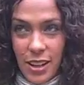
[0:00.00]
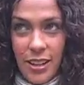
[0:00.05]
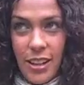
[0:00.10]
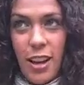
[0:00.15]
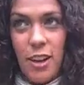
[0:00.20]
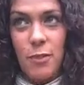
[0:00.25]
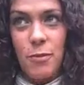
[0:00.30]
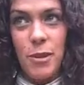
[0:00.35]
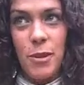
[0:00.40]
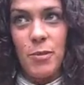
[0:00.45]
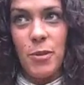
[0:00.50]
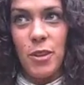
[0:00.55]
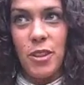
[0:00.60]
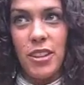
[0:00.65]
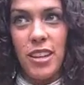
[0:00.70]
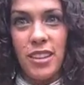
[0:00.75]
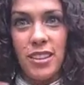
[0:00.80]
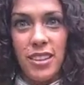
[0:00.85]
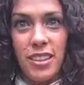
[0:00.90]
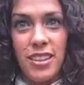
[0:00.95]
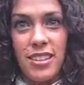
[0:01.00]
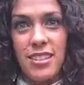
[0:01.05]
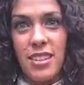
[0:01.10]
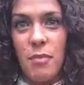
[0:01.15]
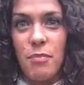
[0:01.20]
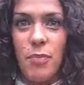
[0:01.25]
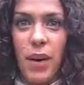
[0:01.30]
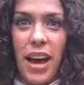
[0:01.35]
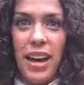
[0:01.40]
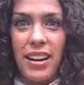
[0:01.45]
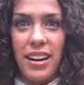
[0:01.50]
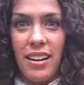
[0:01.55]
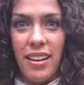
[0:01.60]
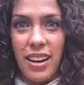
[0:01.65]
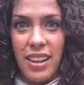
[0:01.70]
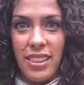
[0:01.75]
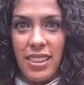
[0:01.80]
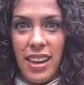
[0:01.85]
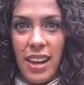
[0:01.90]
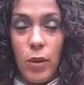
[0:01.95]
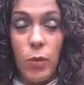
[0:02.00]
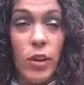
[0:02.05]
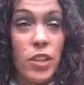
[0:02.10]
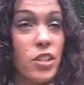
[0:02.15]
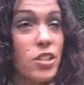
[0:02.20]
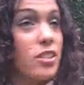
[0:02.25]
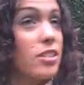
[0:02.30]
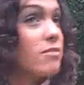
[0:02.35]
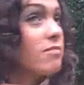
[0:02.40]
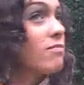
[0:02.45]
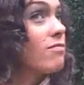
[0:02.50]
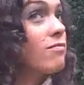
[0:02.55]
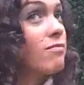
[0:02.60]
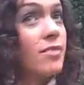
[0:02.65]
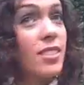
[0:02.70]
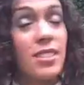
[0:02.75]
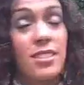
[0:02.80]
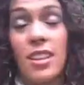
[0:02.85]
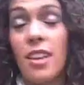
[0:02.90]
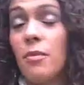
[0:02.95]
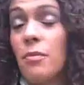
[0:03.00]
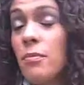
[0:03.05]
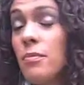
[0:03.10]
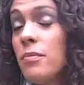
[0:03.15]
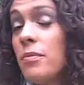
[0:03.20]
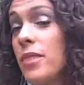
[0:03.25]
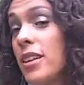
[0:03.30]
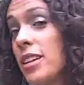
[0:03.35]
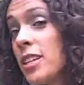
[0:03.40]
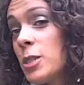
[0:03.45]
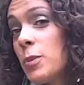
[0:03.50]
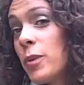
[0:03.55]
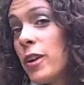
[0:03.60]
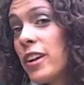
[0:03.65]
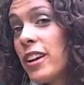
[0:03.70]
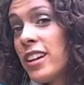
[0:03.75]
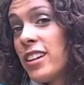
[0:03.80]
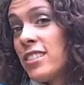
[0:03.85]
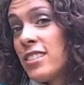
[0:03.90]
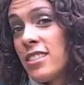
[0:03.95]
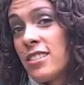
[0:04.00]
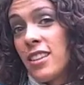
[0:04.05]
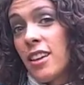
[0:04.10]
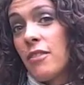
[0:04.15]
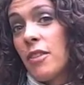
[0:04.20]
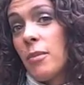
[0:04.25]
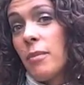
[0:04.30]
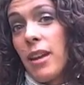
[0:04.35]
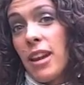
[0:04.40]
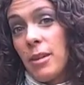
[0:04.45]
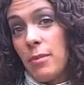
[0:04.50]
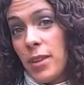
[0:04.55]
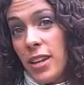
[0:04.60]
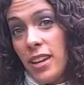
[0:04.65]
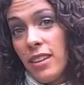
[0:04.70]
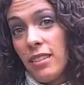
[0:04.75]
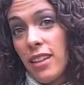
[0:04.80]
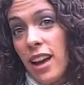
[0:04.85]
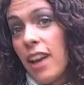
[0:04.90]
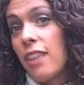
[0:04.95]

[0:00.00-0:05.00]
A lot of people think that it's some binary thing, which some experiences of it may be.